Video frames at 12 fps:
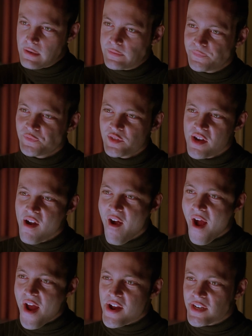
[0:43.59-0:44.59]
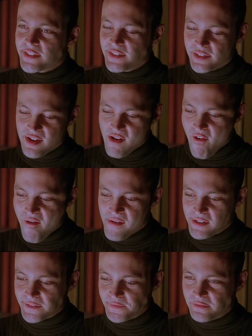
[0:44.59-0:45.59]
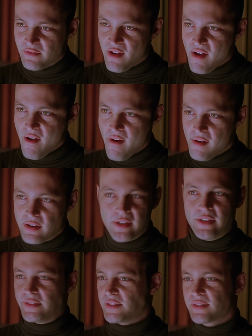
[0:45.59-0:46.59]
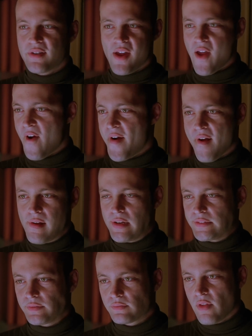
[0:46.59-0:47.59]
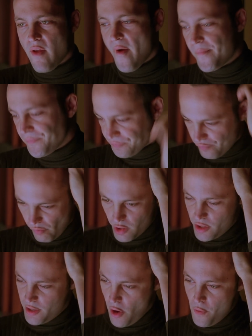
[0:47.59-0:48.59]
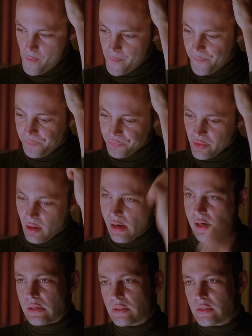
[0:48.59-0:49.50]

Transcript: Did uh, anyone meet her here? Uh-uh. Did she arrive with anyone? No. Did she